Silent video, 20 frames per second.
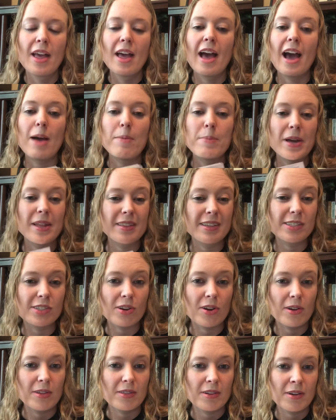I met this
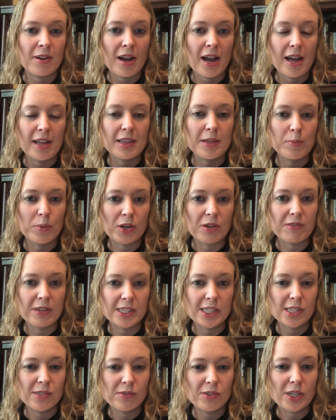author at the book
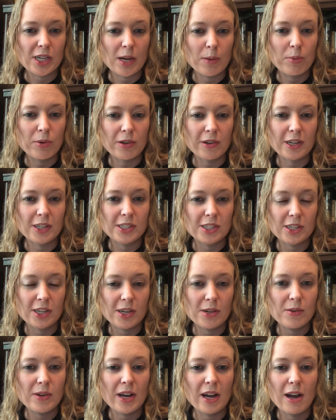festival a couple of years
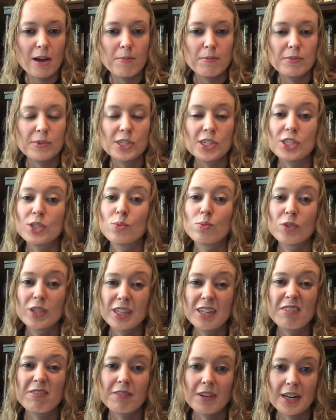ago. She's really
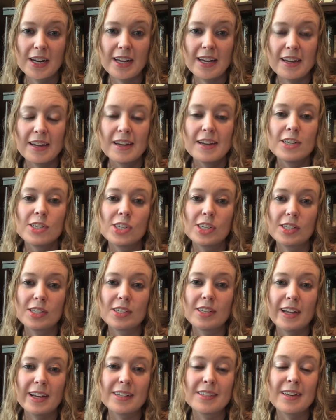funny. She has
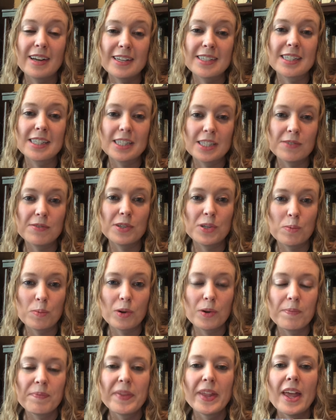a nice sense of
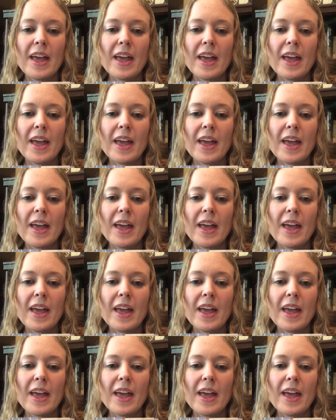humor.